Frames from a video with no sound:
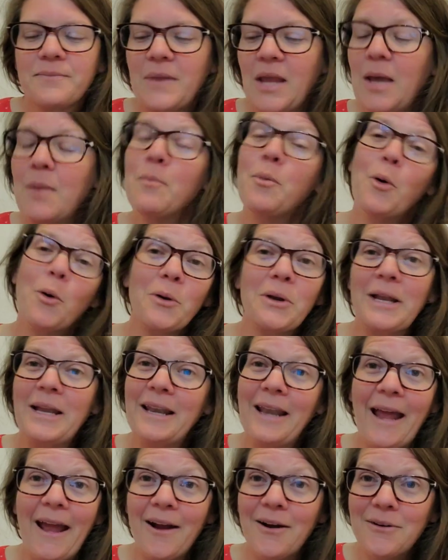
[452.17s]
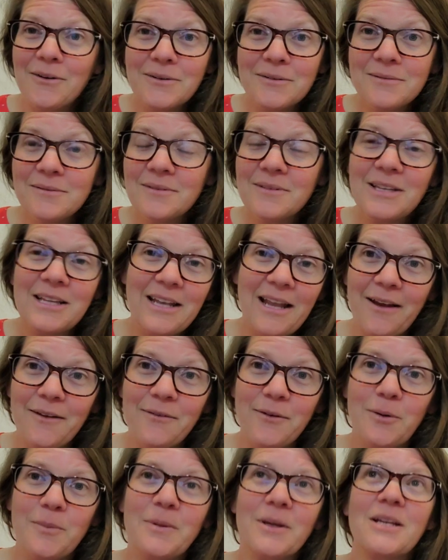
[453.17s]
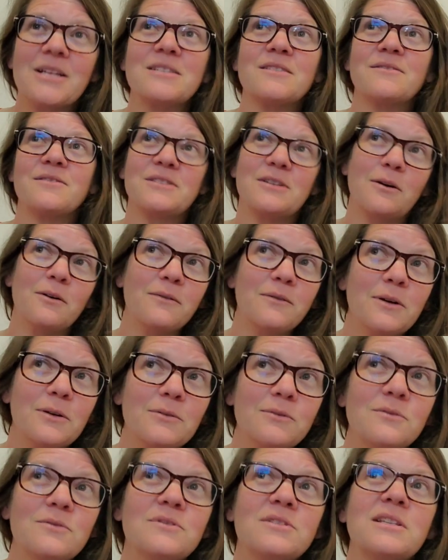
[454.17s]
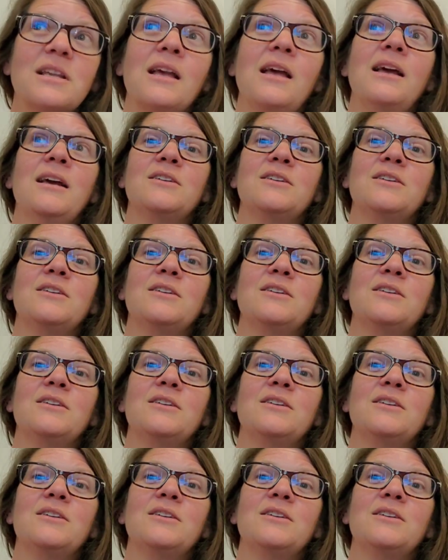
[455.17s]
important now than ever because of cell phones,